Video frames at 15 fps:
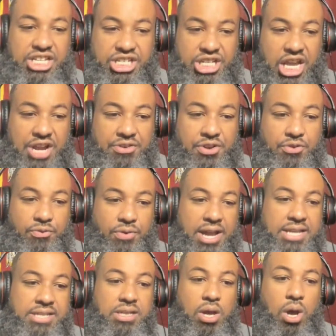Jerry
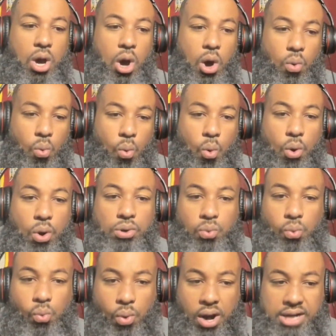Rice Award
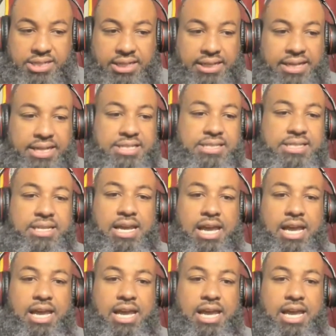watch list.